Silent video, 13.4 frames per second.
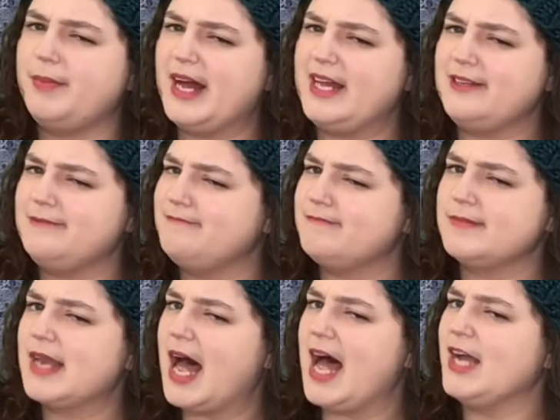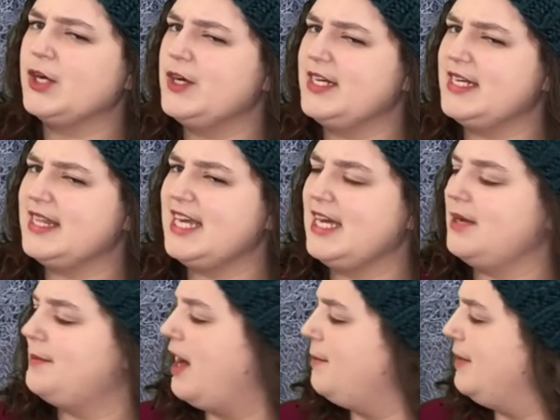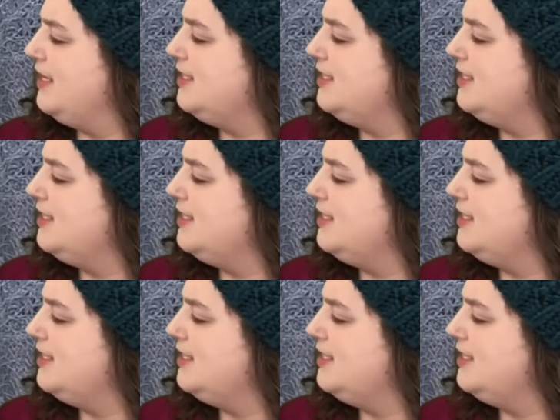but I couldn't think about